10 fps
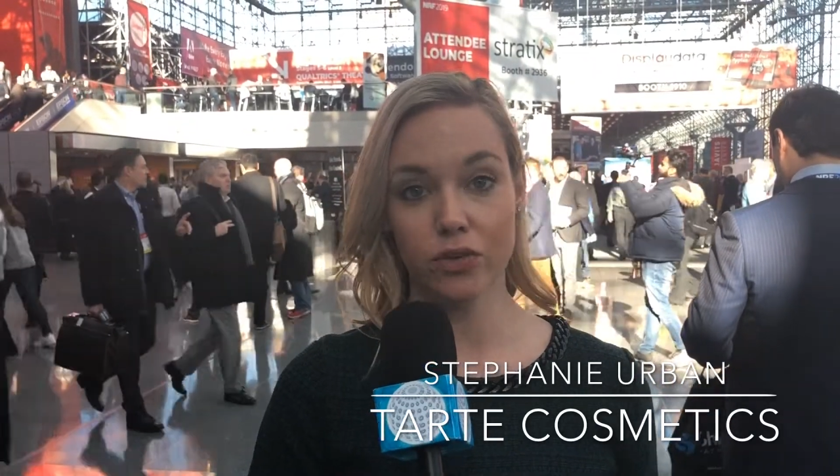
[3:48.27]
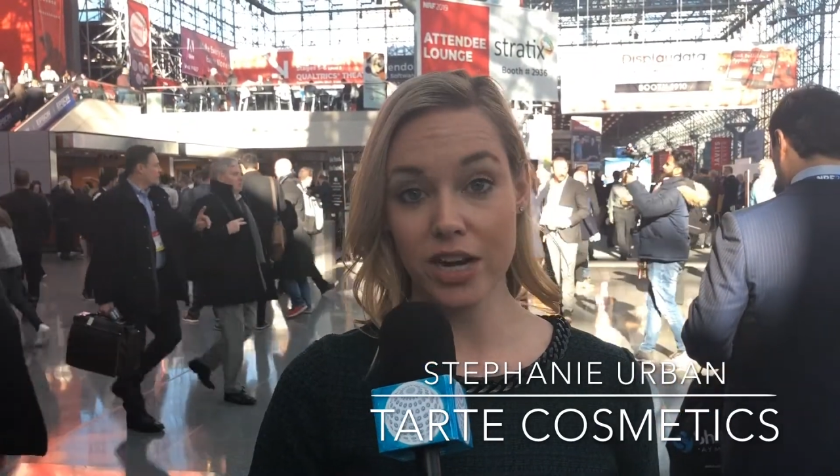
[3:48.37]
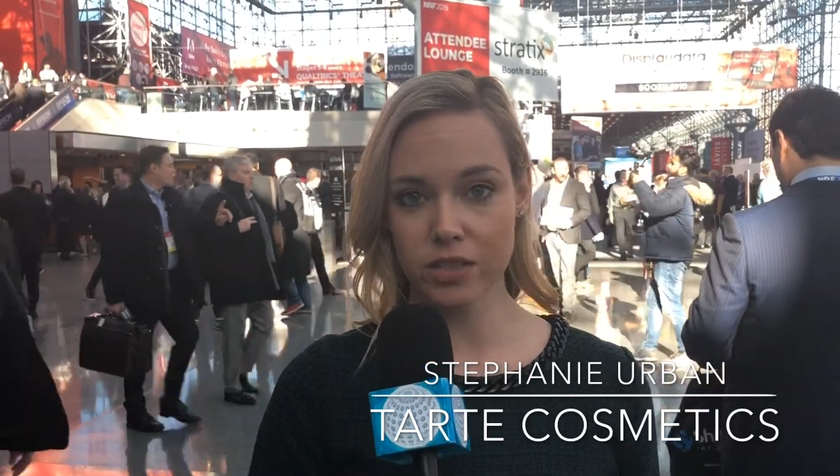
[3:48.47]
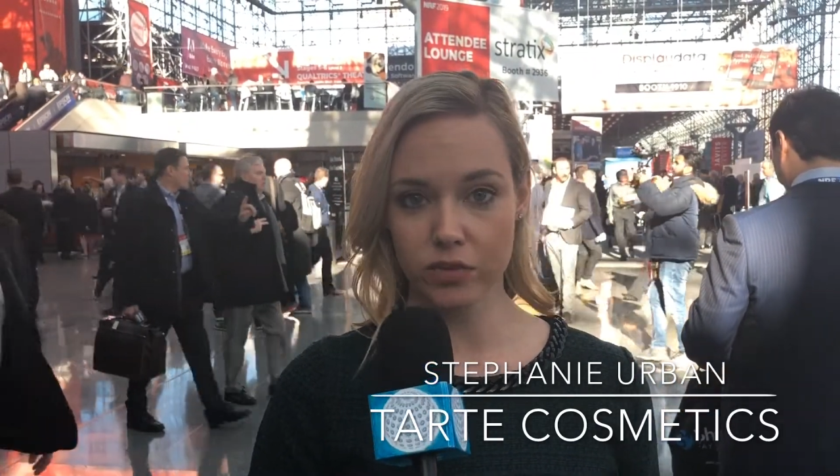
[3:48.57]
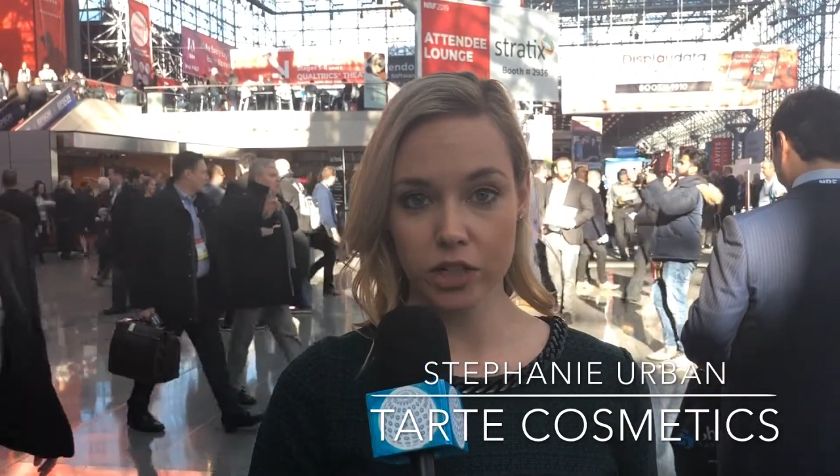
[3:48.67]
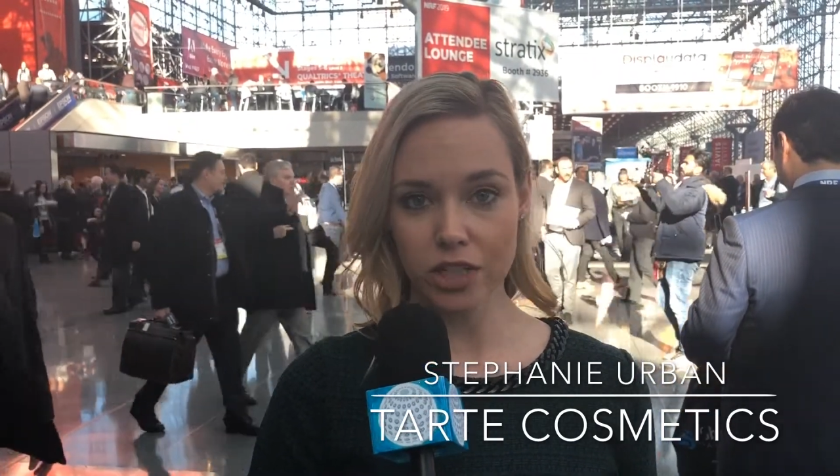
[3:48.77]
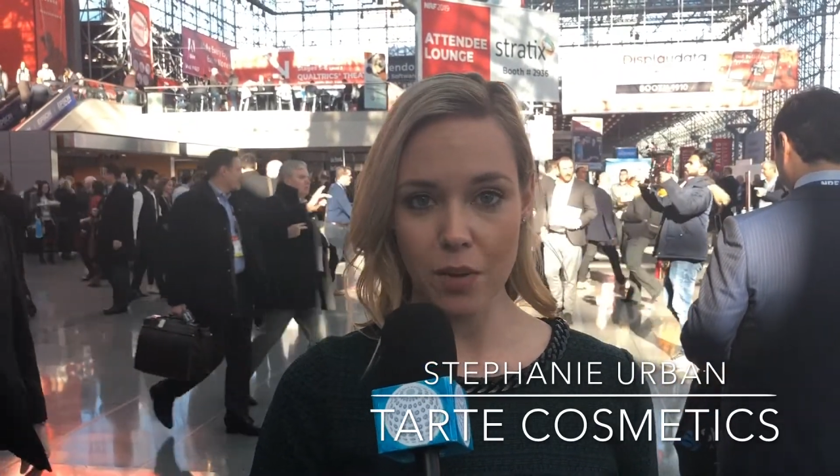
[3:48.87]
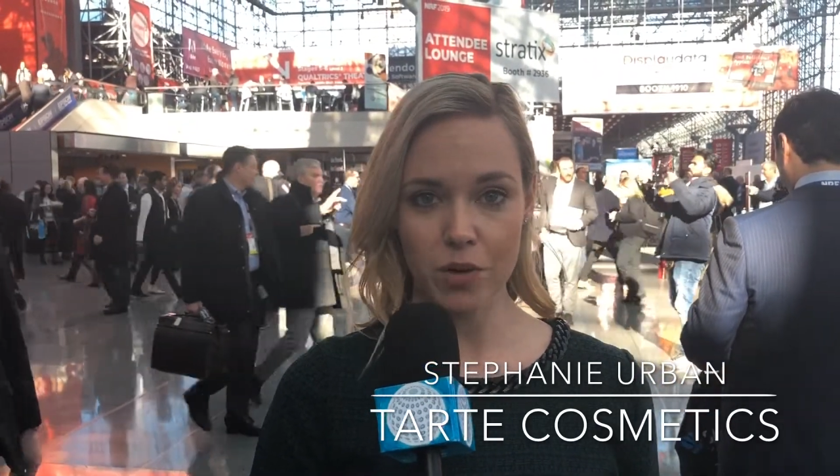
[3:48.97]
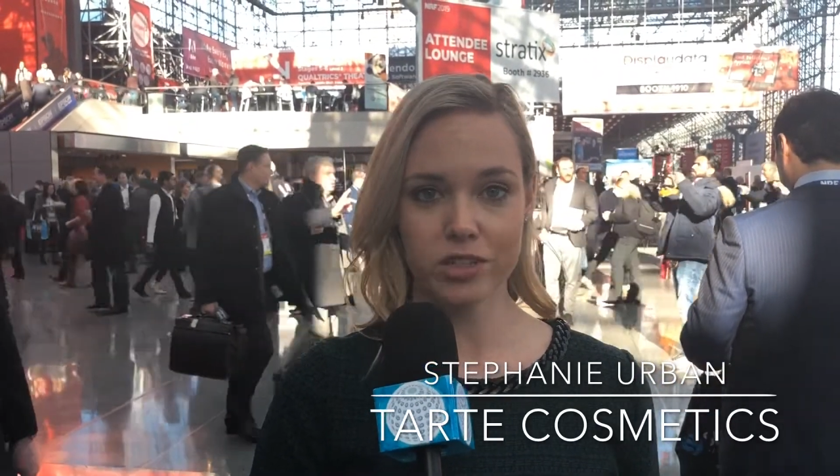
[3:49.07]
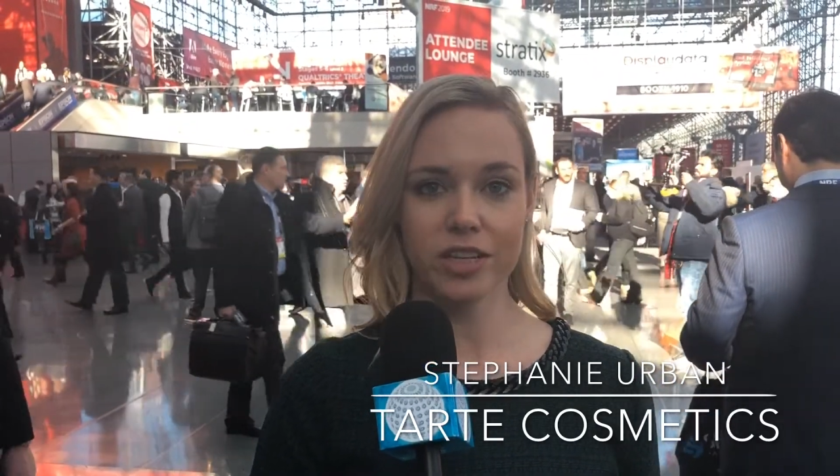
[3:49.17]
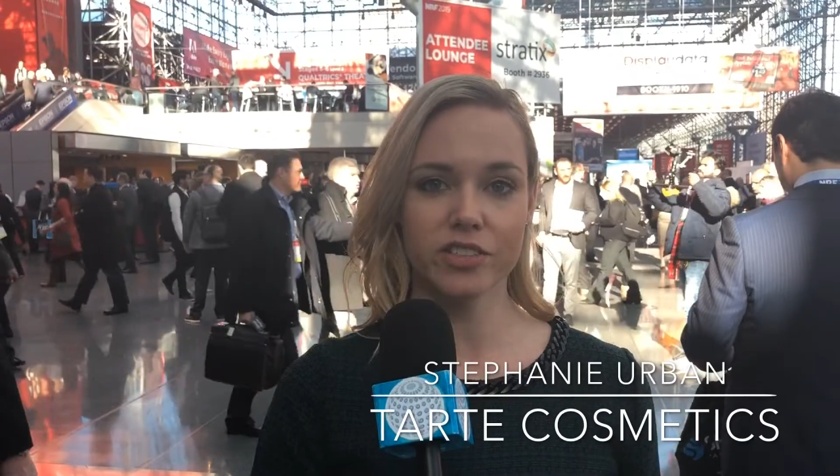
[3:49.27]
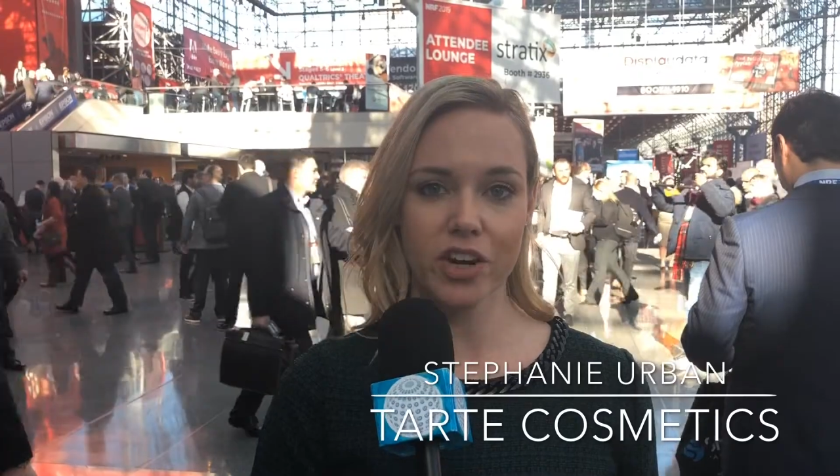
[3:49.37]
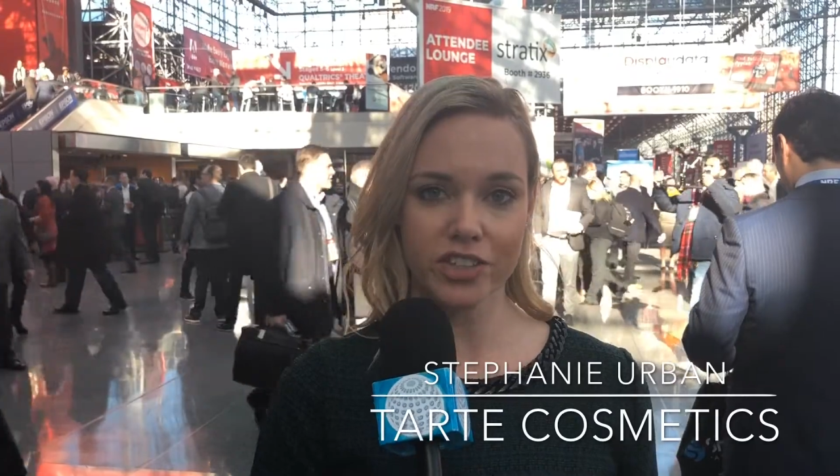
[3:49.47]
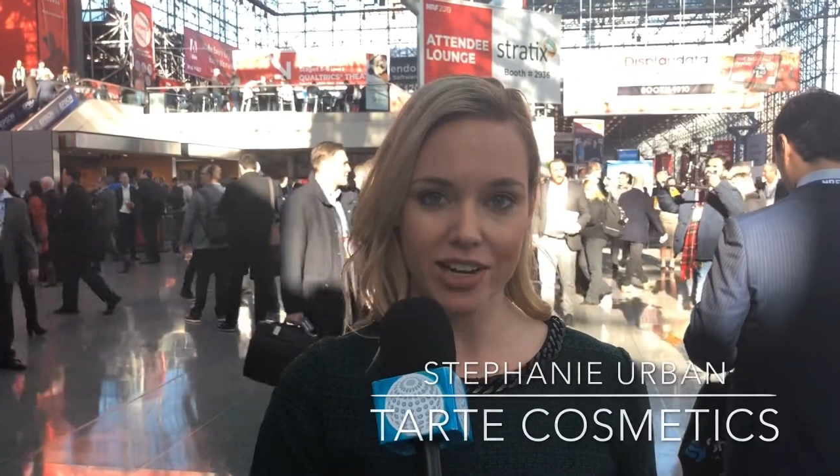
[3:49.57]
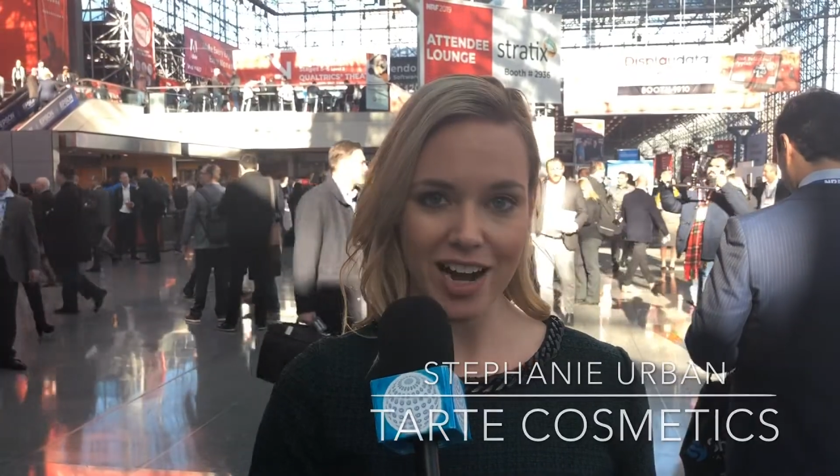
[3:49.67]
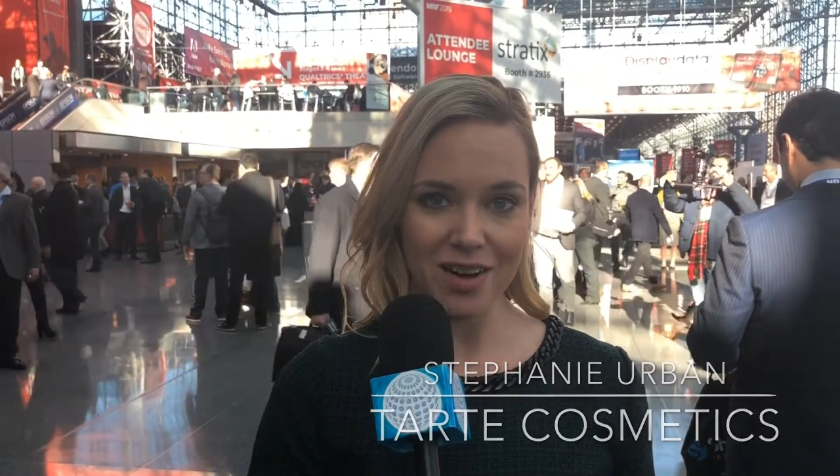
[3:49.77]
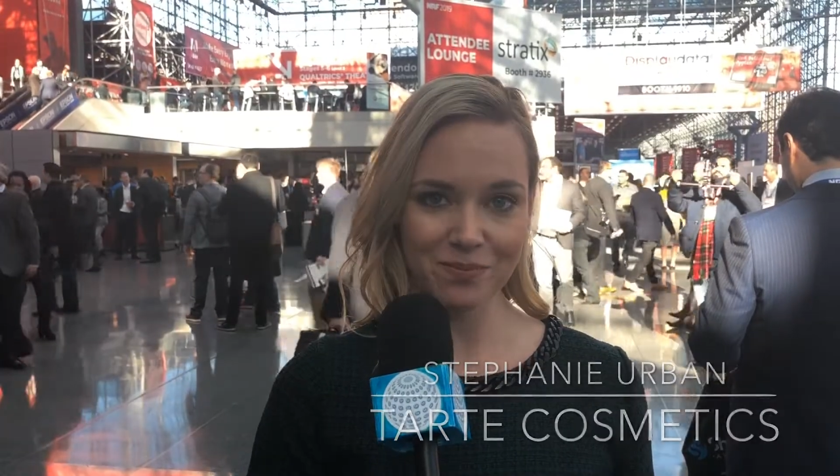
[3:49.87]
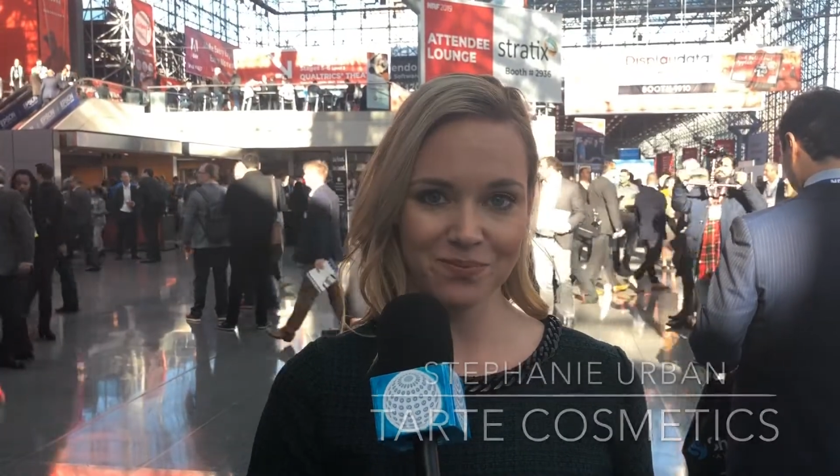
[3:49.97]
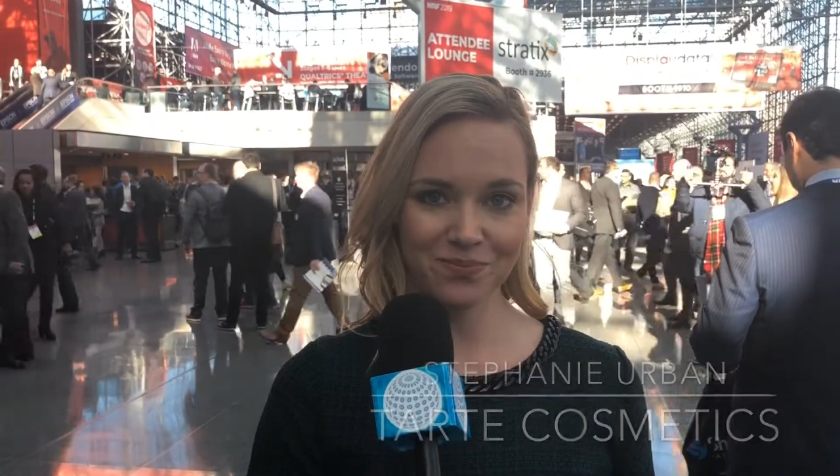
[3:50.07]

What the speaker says: the rest of our shoppers on Tarte.com.